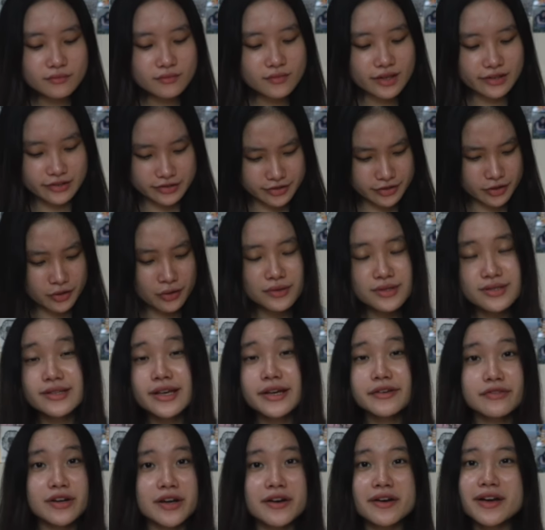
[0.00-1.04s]
So I was
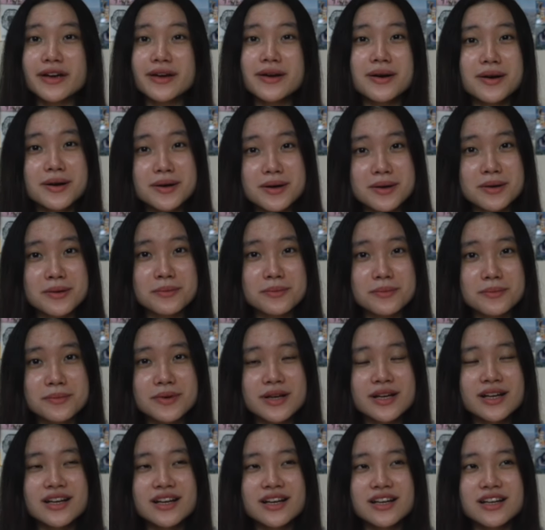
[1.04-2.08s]
like very
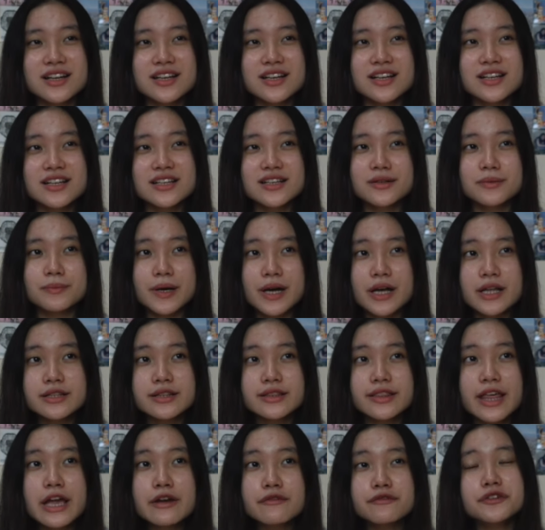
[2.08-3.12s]
but
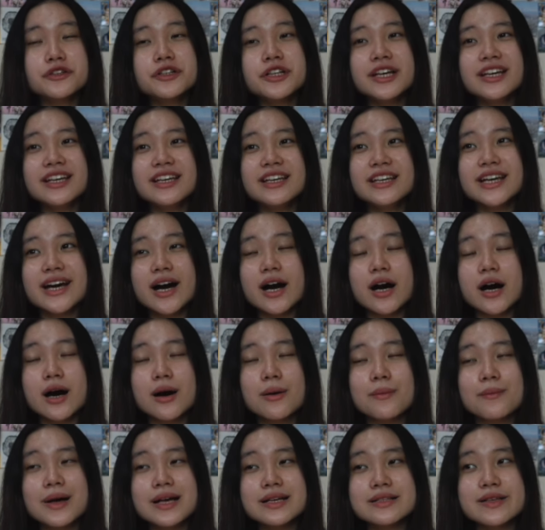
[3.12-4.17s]
thankfully
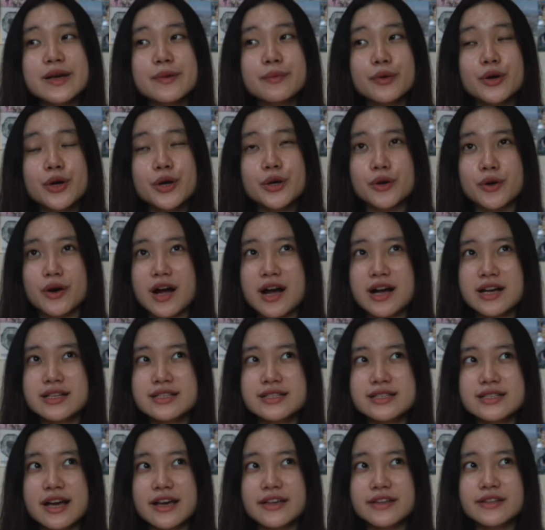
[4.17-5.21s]
as I
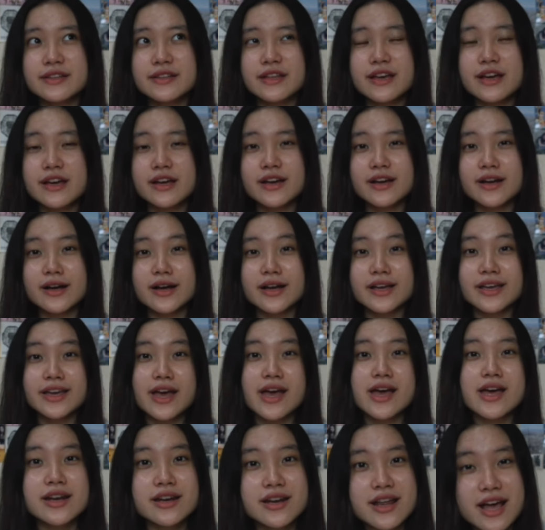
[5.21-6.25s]
progress, I think,
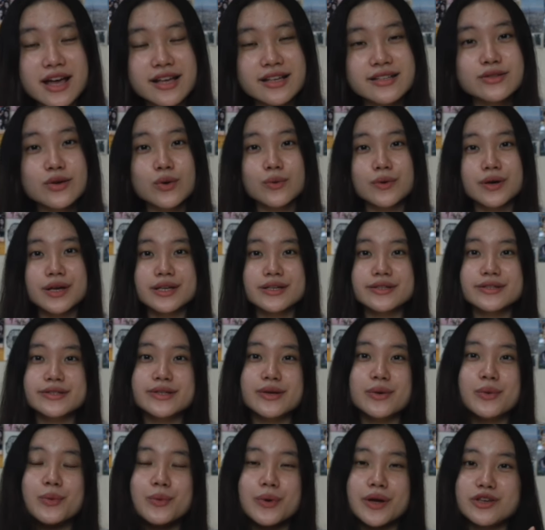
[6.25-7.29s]
again, as always,
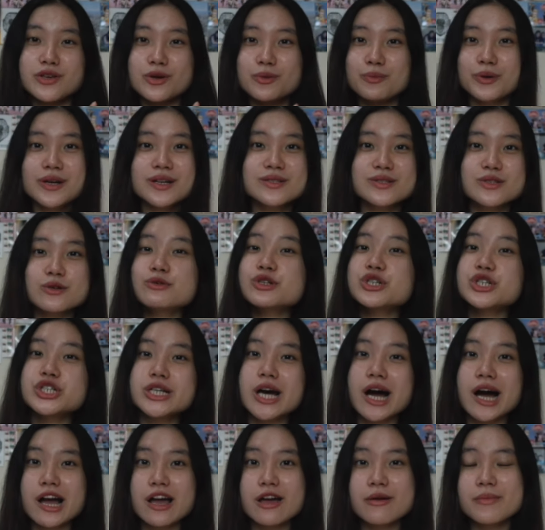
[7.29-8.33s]
when you put in so much
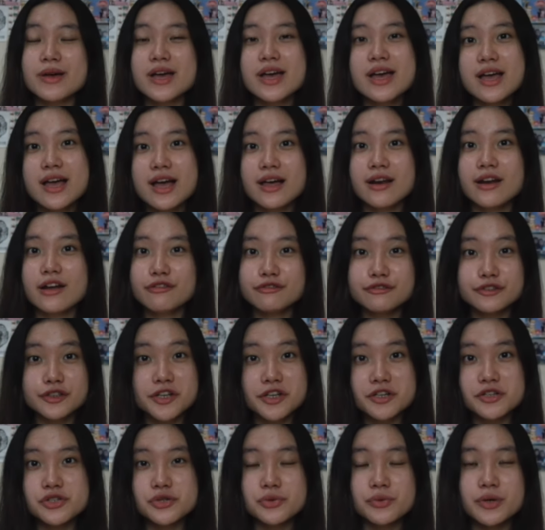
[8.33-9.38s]
time and effort
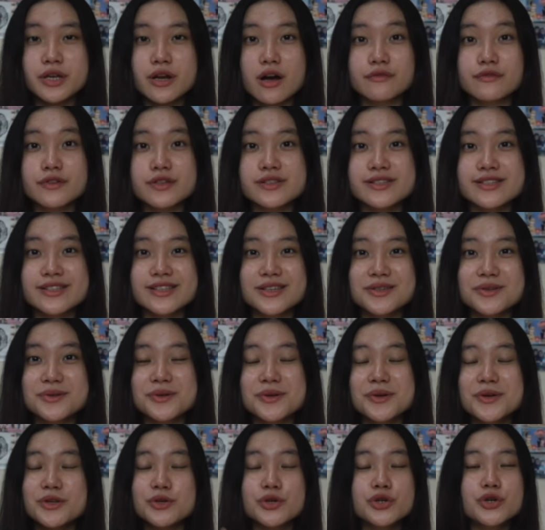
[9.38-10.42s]
into it, obviously
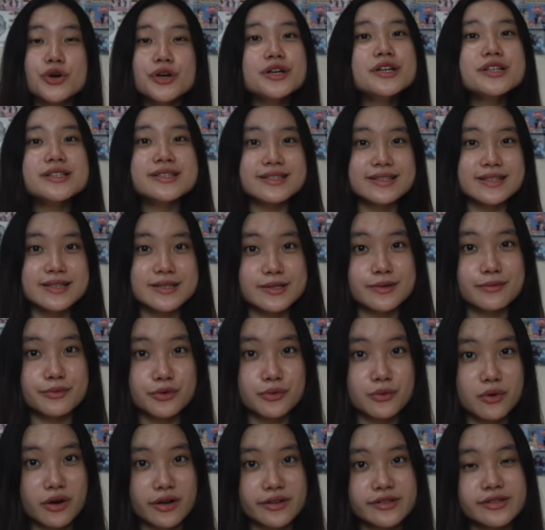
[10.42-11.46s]
you're gonna see some
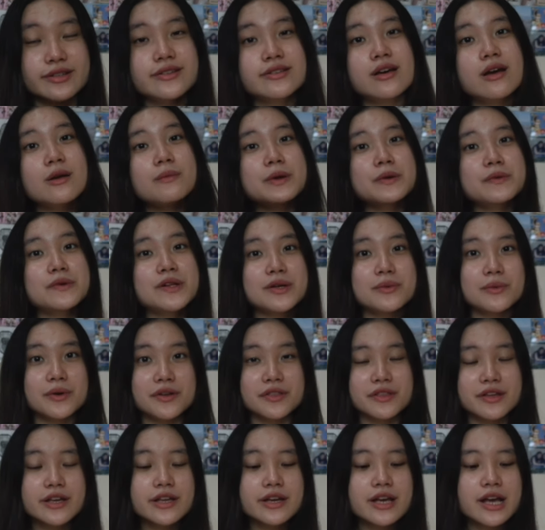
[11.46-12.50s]
rewards, and it's gonna be really worth
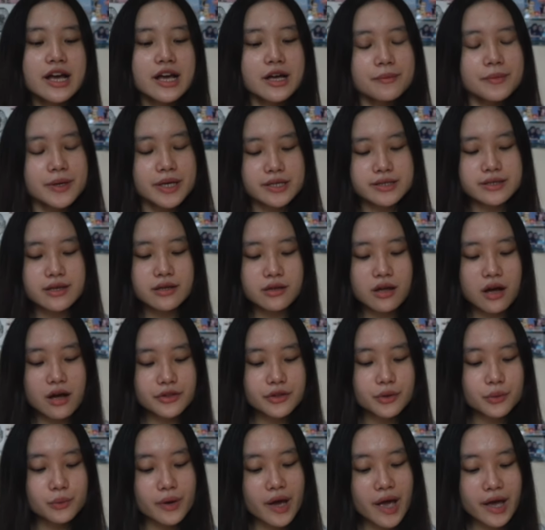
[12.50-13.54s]
it, because along the
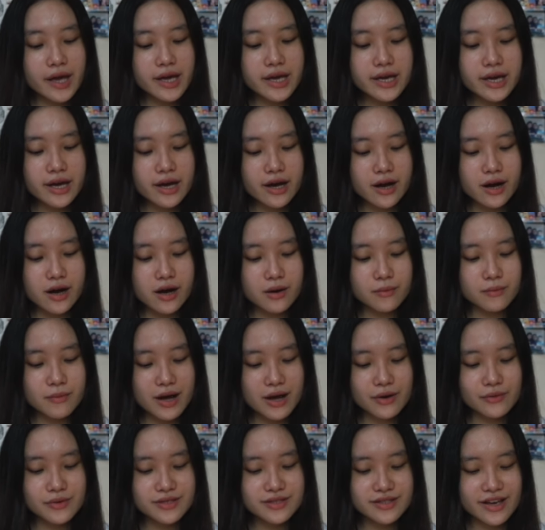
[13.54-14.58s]
way I
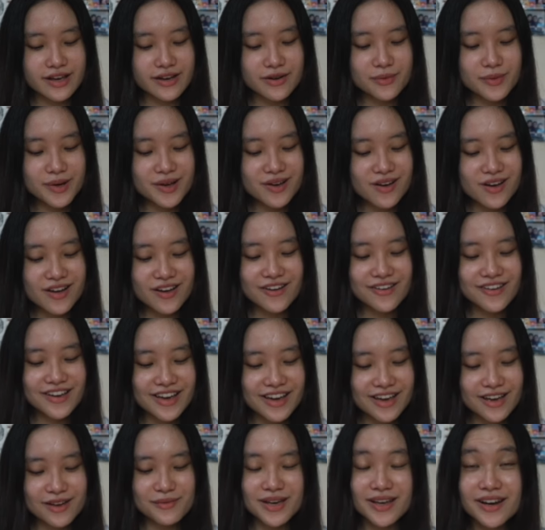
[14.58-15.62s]
was like, oh my god, okay,
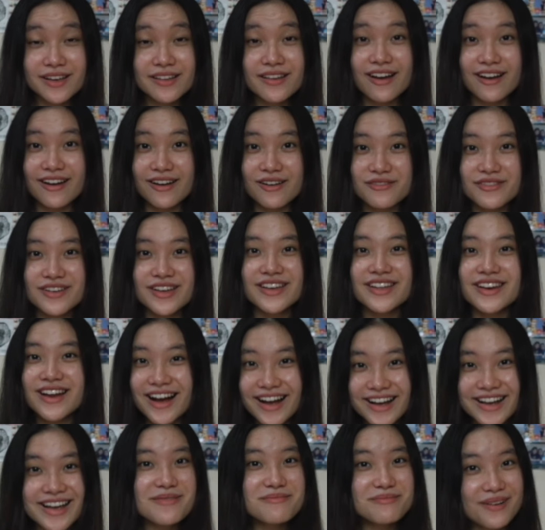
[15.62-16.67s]
I'm getting the hang of it, I
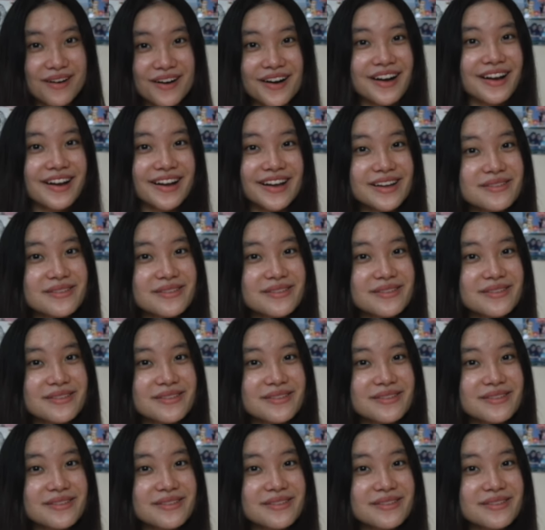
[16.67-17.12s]
get by,